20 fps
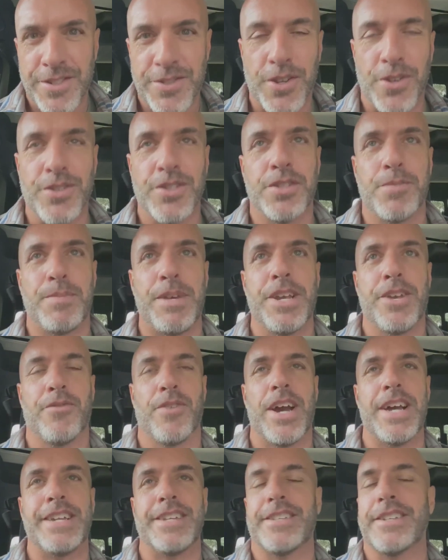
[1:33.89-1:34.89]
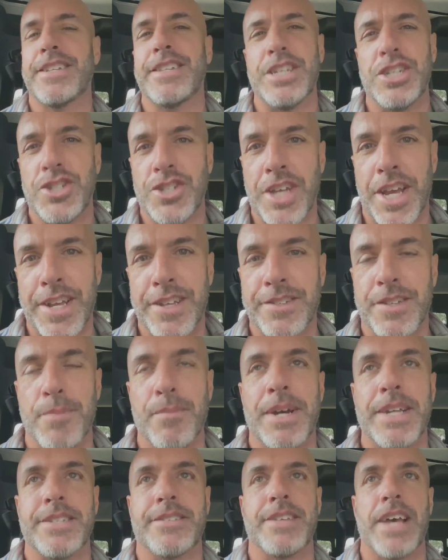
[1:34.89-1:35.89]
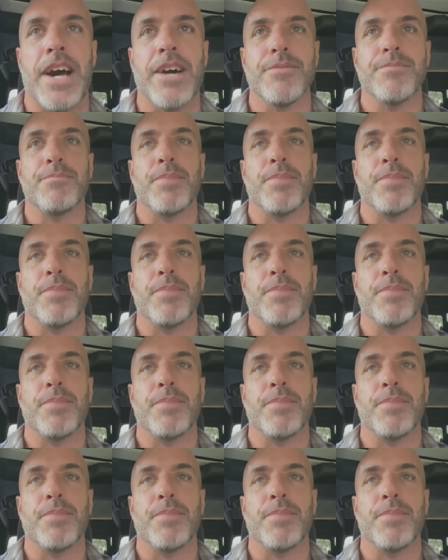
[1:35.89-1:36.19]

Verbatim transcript: so to speak, right? As cliches it might sound.